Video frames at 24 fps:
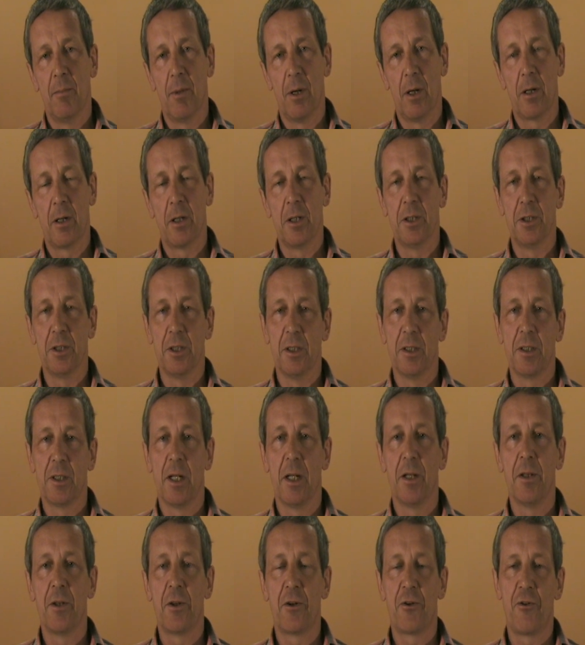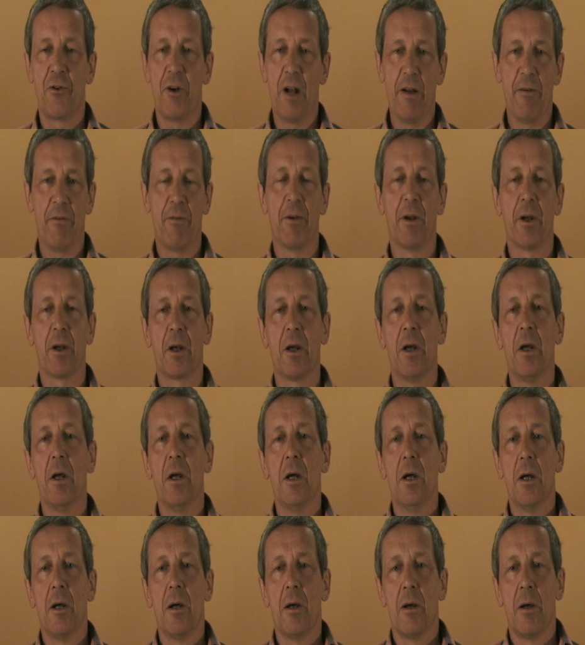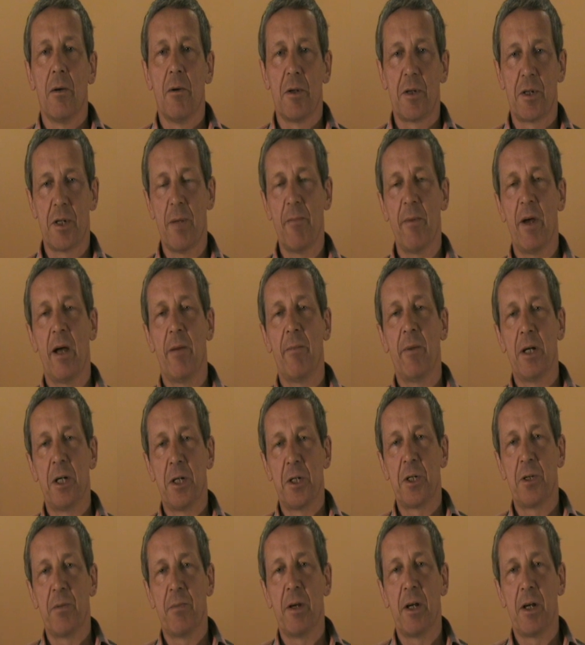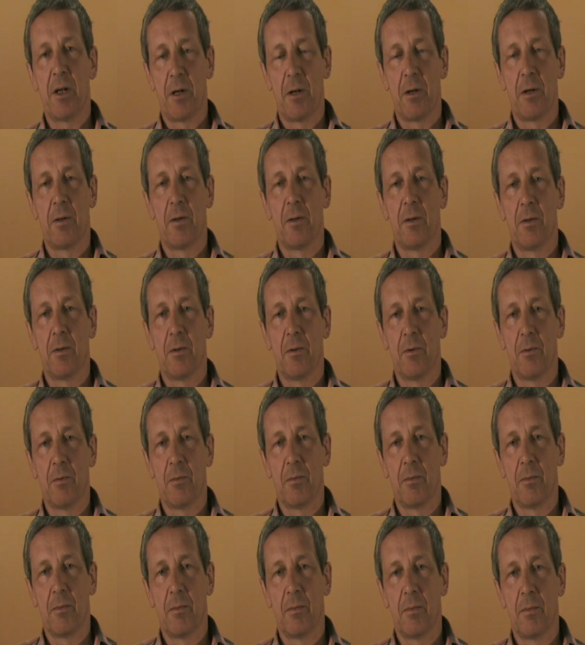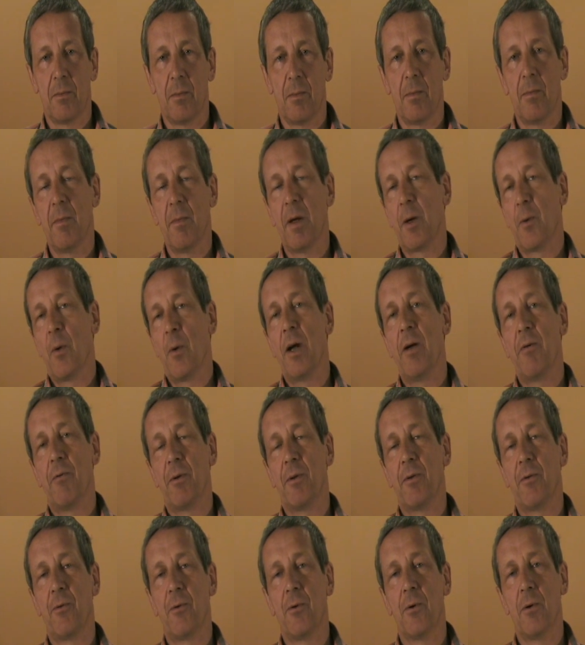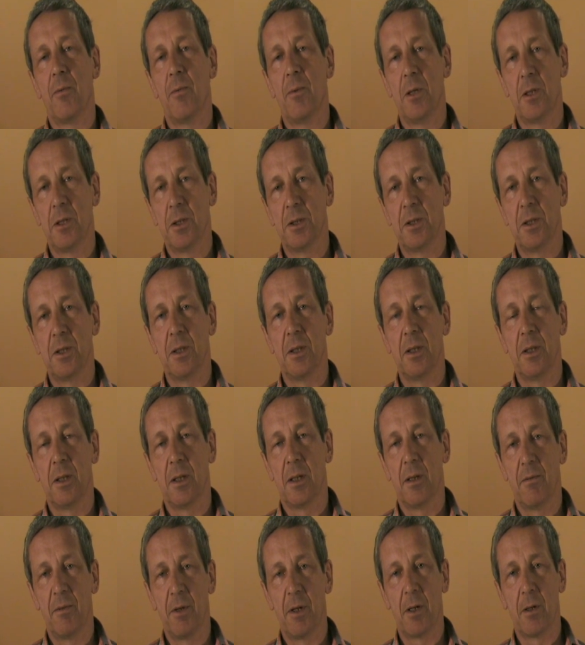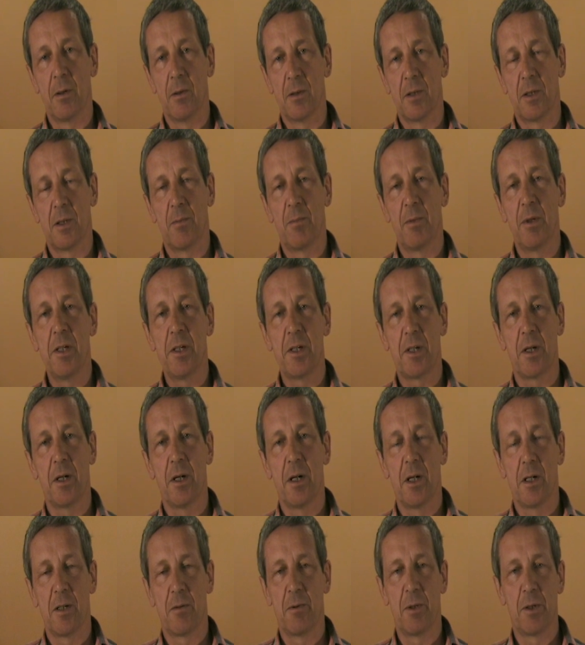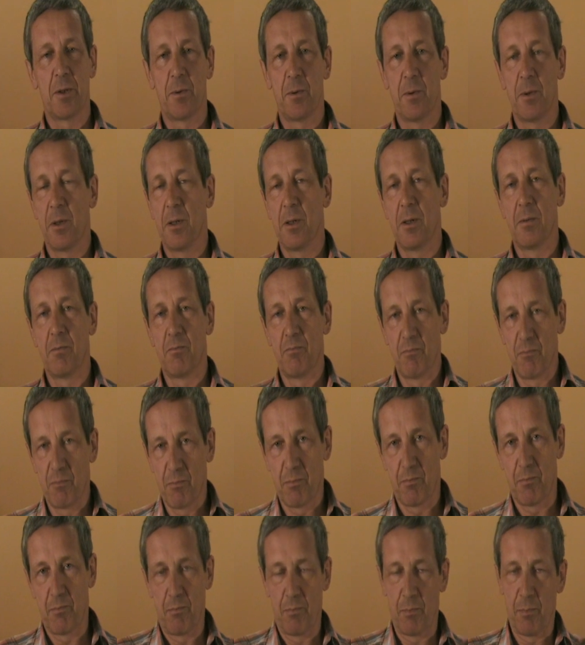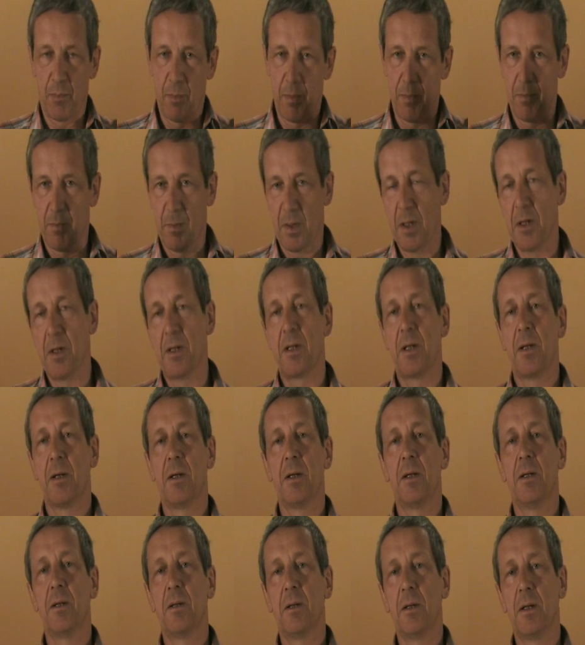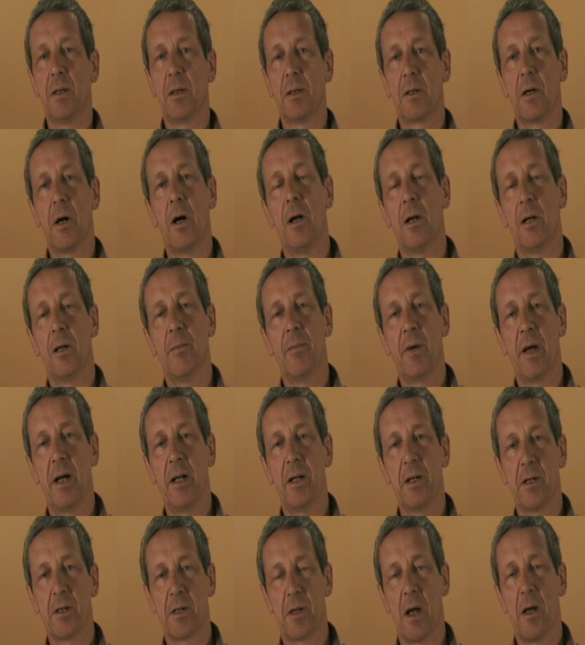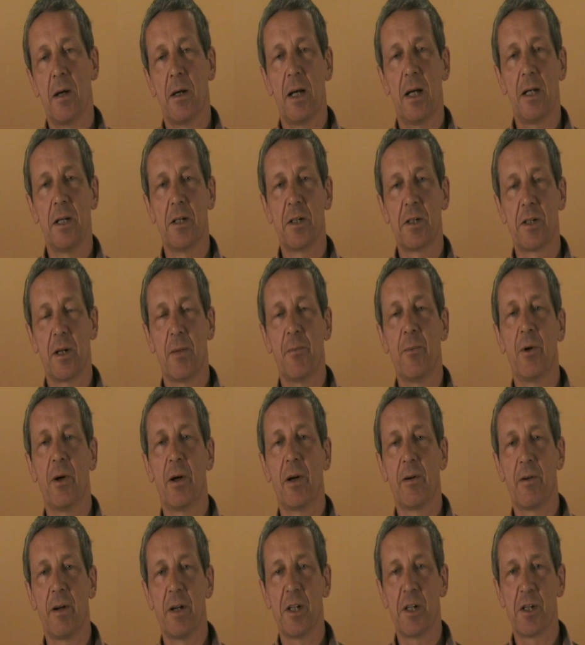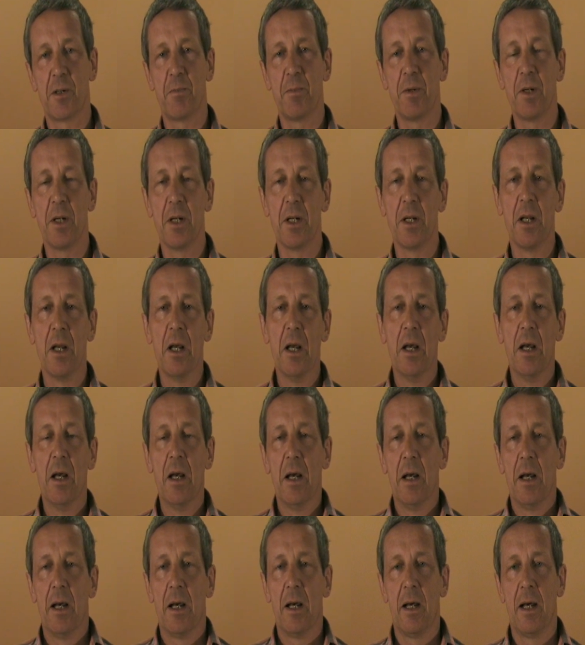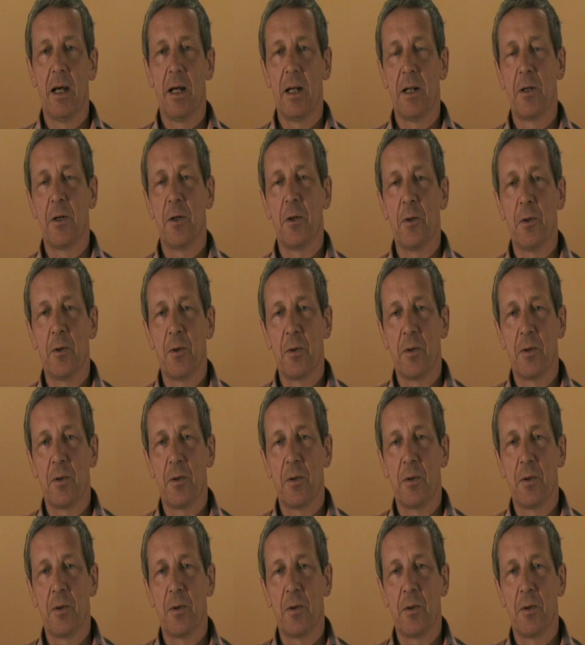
blockages, and the traffic somehow managed to make way for the 4 emergency vehicles, the police cars, which were in column heading somewhere at great speed. And